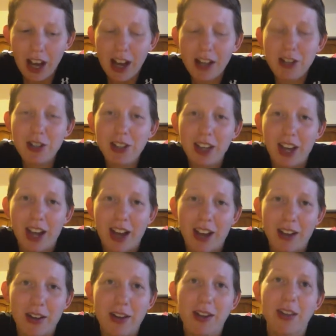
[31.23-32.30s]
I actually
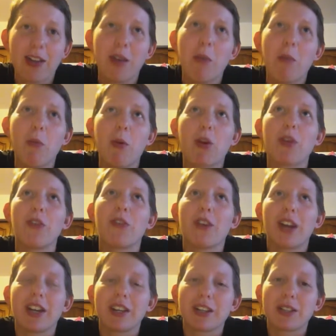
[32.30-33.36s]
had a
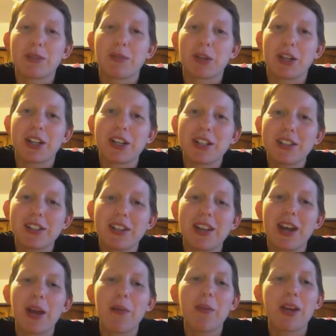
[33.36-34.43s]
mortifying experience
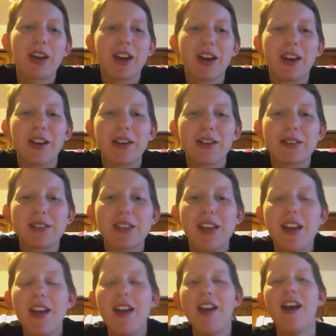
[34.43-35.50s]
today because
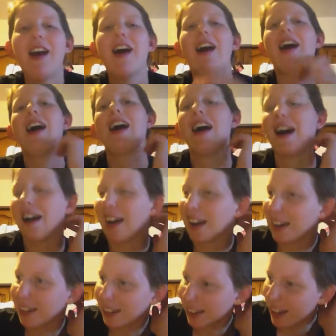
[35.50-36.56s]

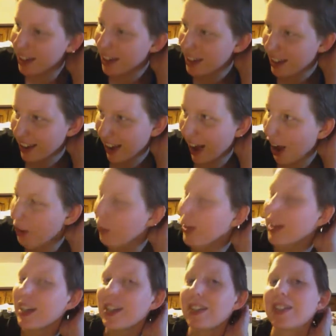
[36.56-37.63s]
I
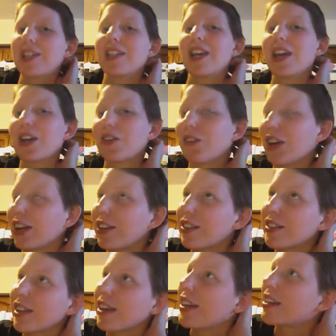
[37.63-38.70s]
went in to take vital
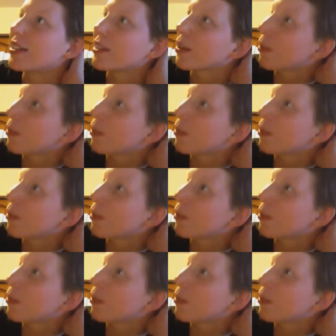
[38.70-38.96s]
signs